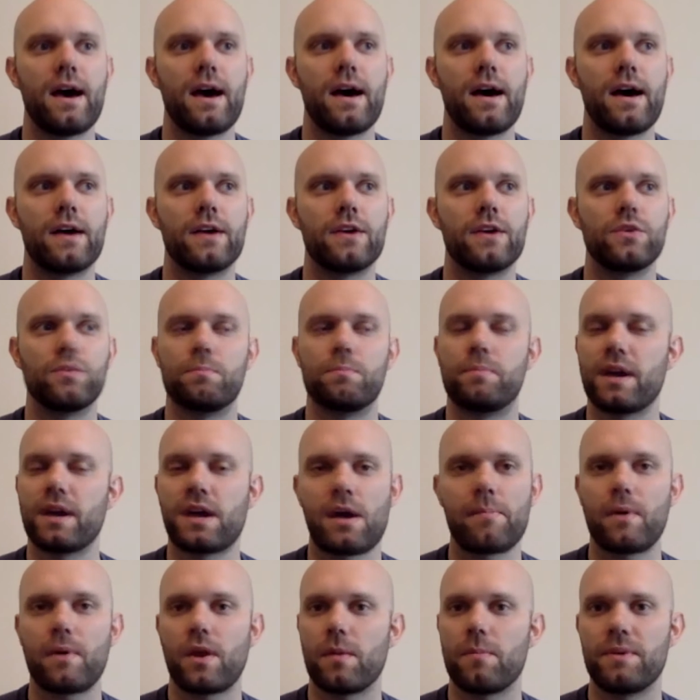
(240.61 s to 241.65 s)
You pick
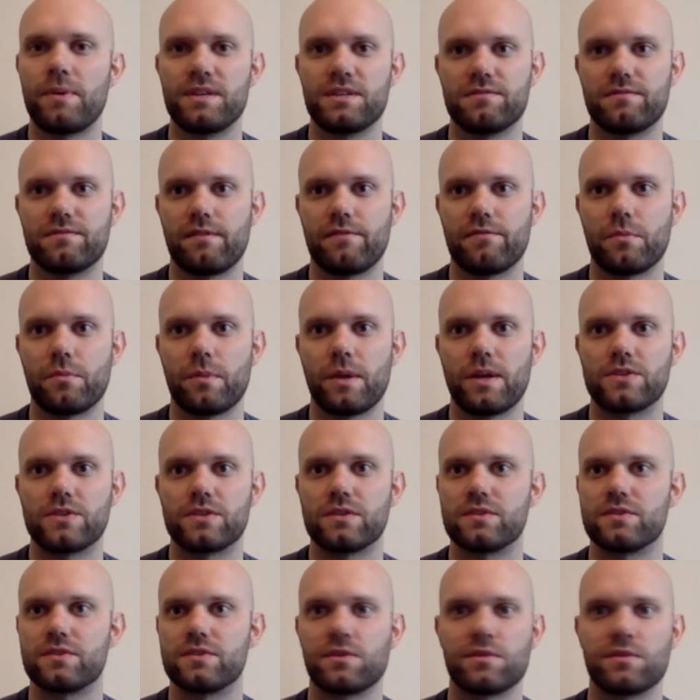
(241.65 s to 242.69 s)
up on a piece of information.
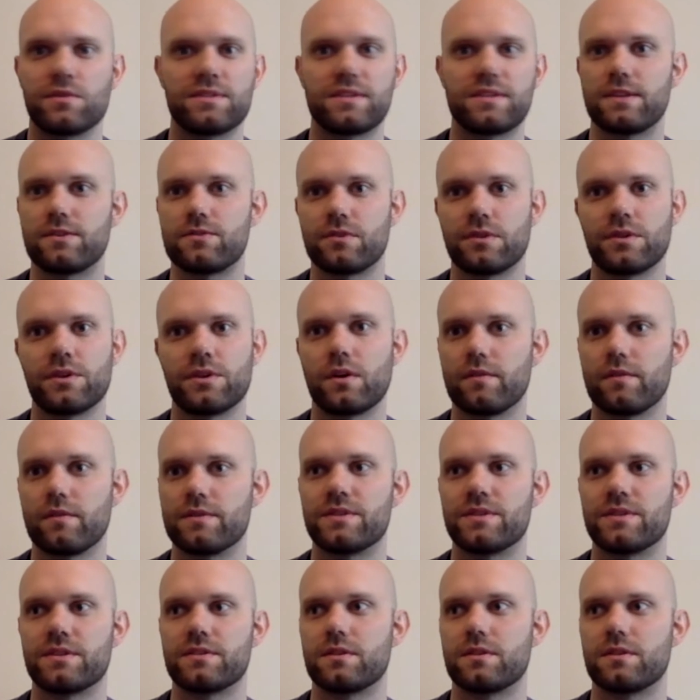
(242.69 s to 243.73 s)
So the sensory nervous
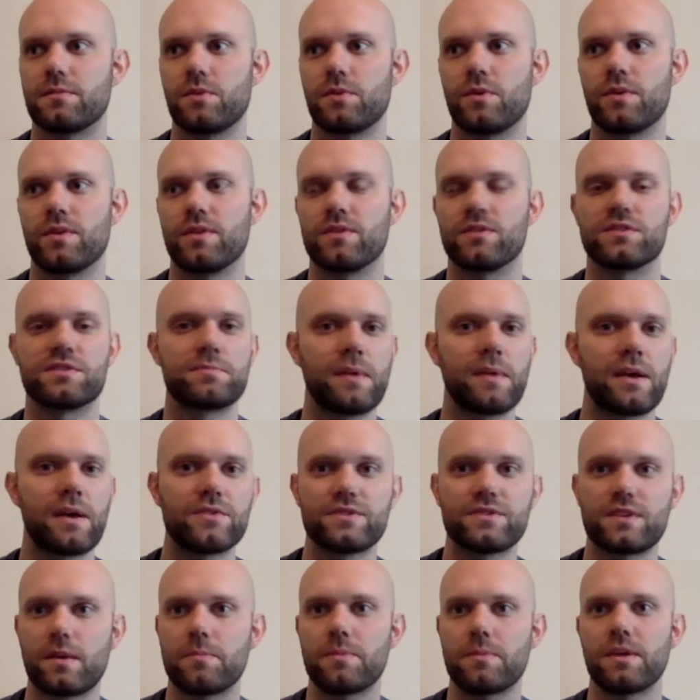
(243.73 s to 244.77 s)
system, you either smell
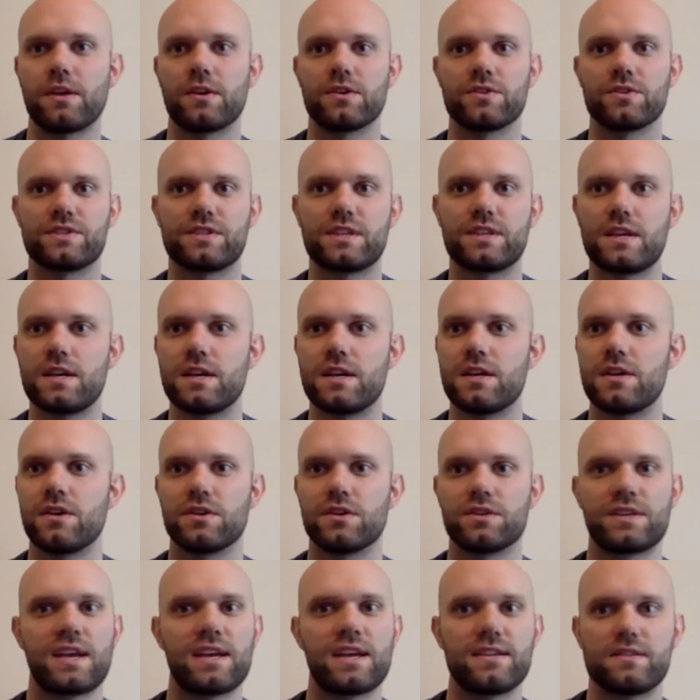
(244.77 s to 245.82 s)
something or see it or
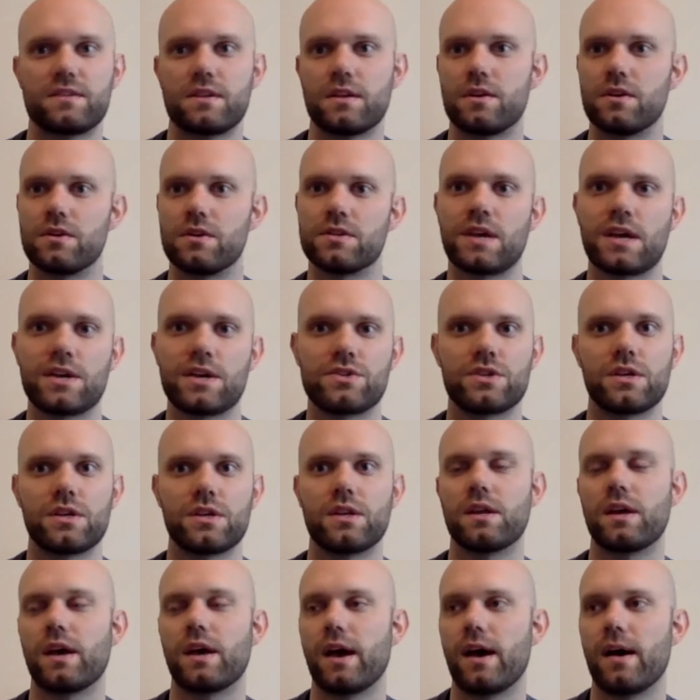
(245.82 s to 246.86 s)
taste it or touch it.
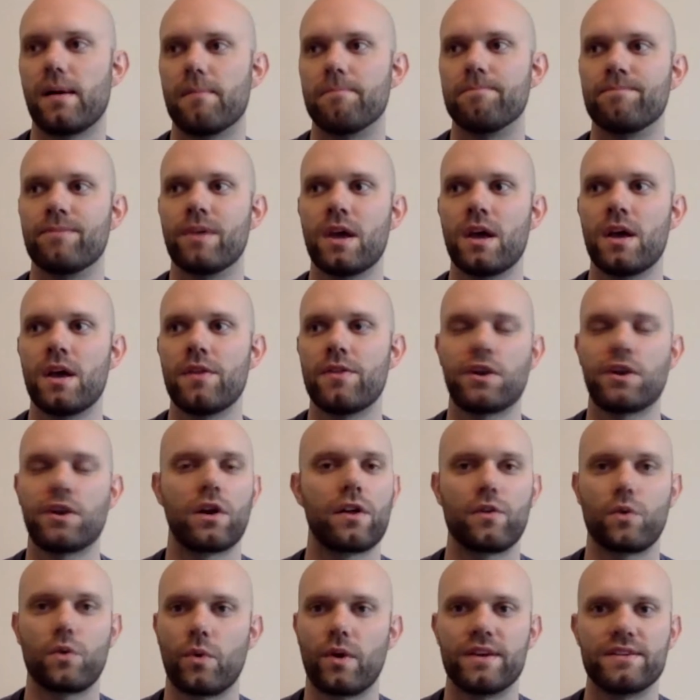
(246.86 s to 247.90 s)
There are
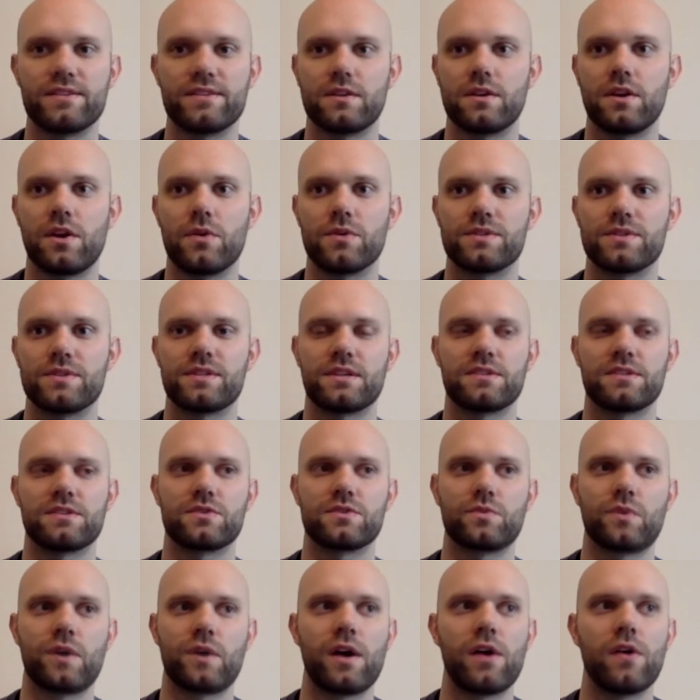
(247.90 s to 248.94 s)
other ways to notice things
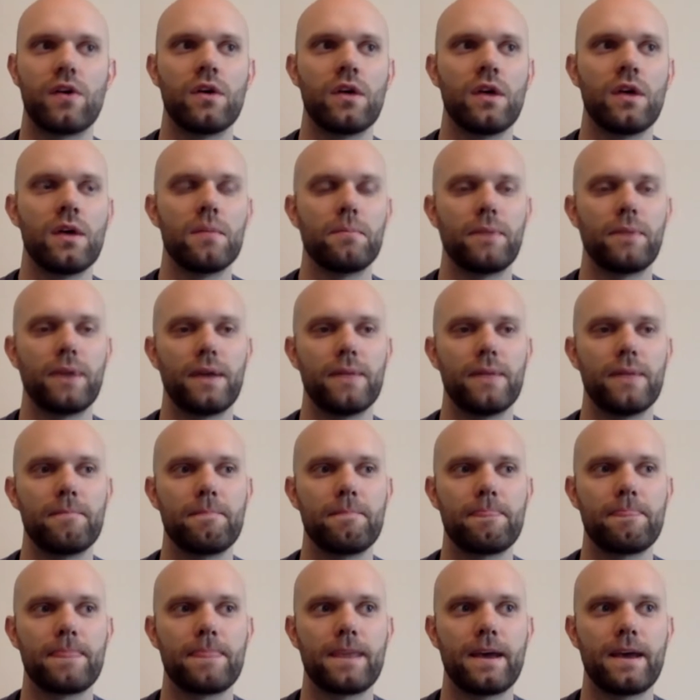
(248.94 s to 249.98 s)
as well. But
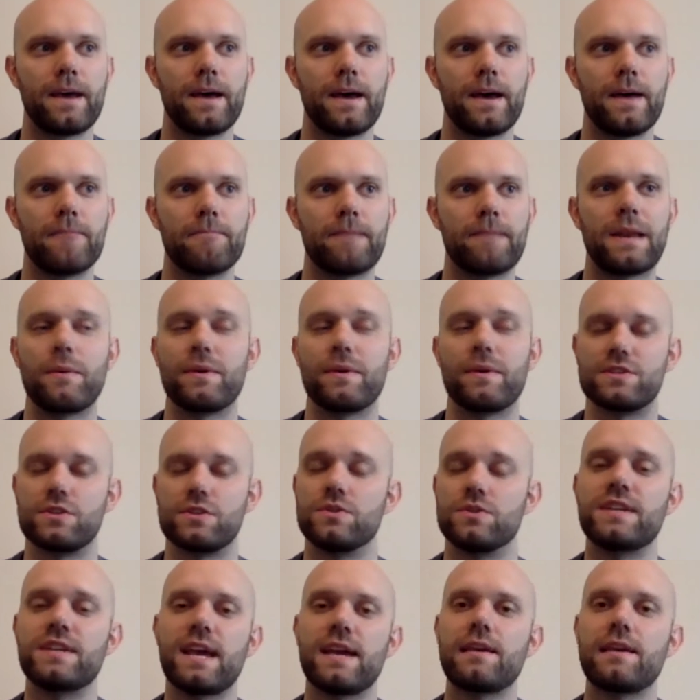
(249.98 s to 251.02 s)
anyway, so you
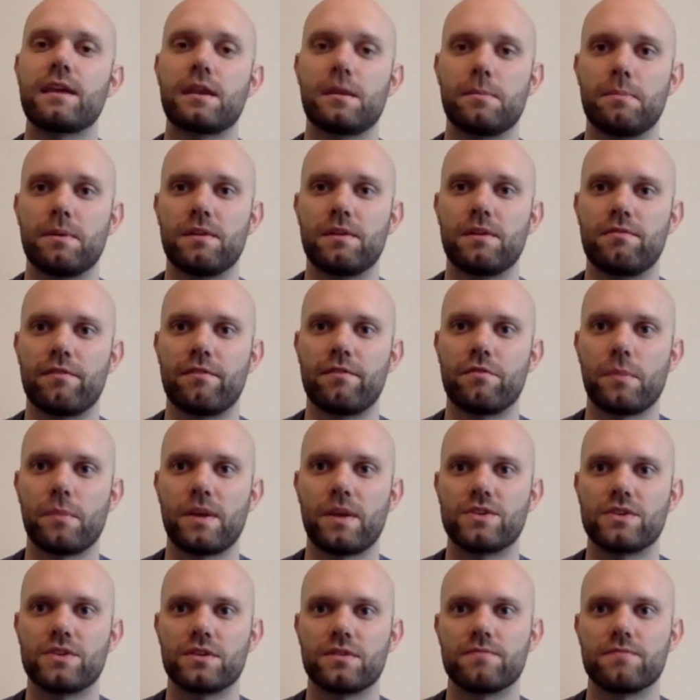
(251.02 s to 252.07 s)
take in a bit of
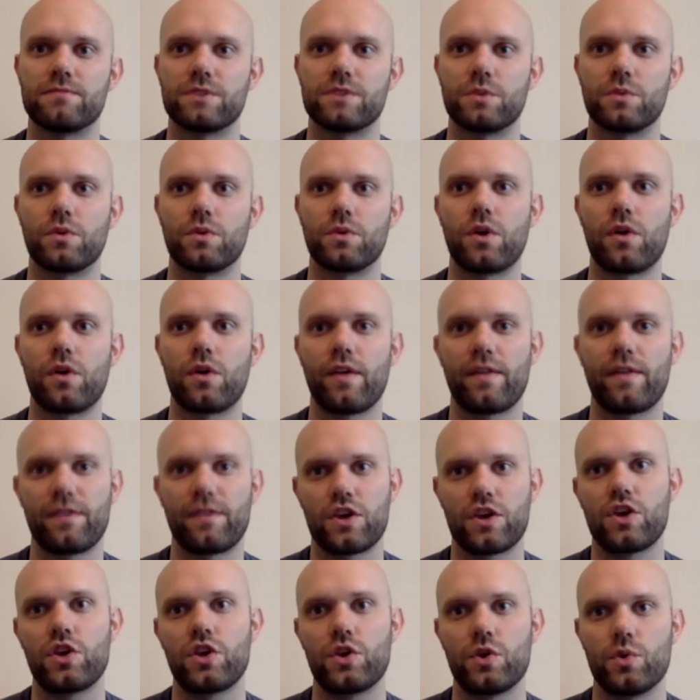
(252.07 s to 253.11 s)
information. So we'll call that the
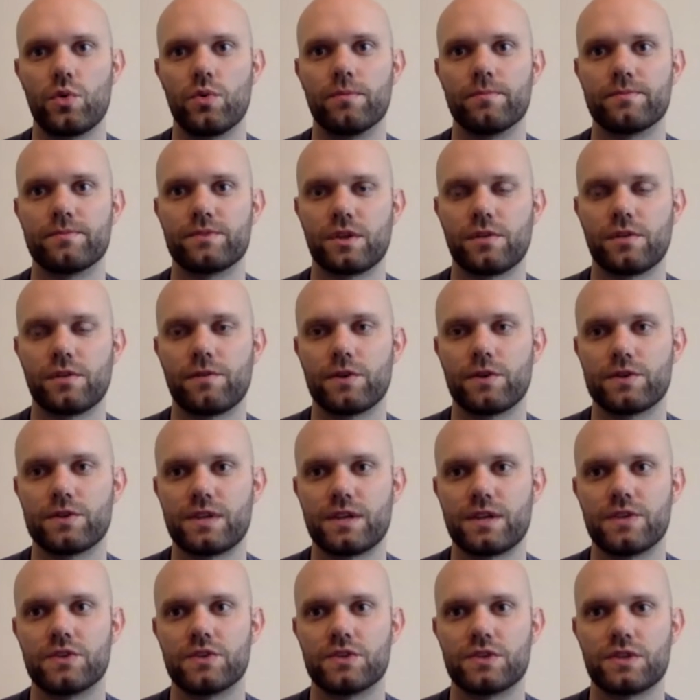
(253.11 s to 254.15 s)
cue. So the first
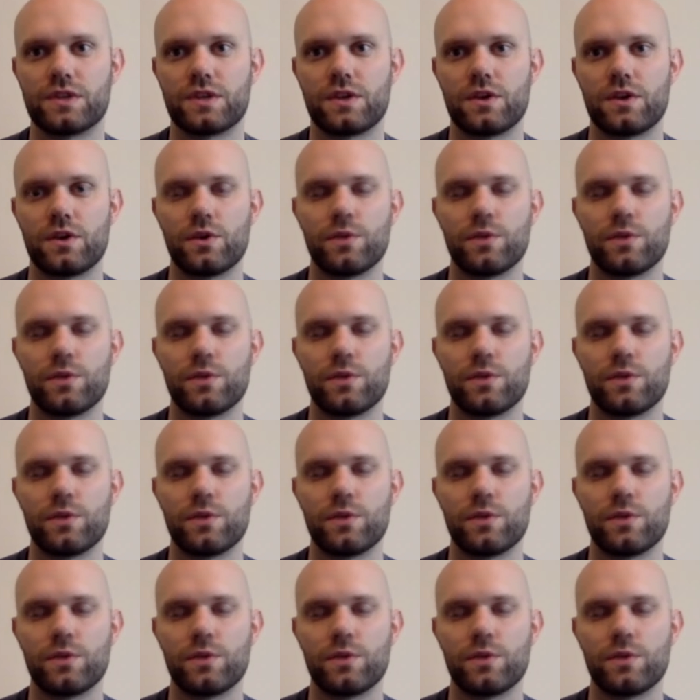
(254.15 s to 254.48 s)
stage is the cue.